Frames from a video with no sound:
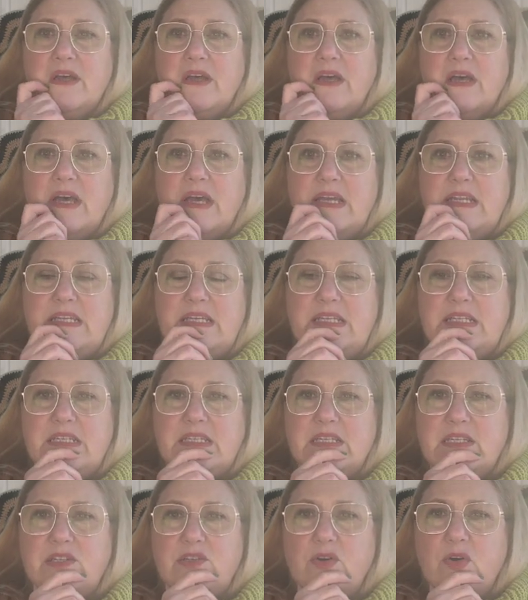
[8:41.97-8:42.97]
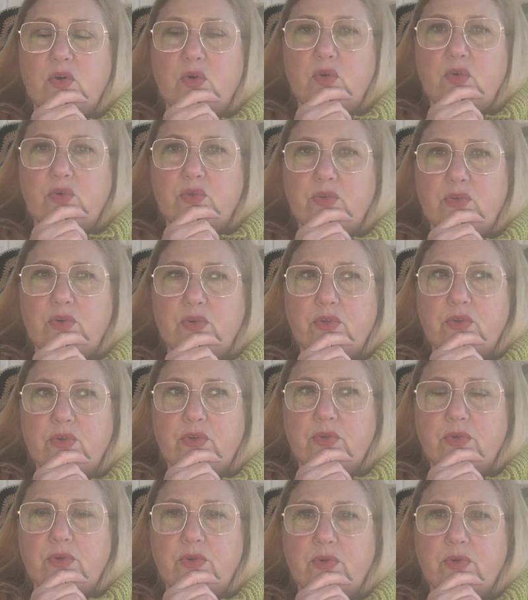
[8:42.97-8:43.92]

I knitted on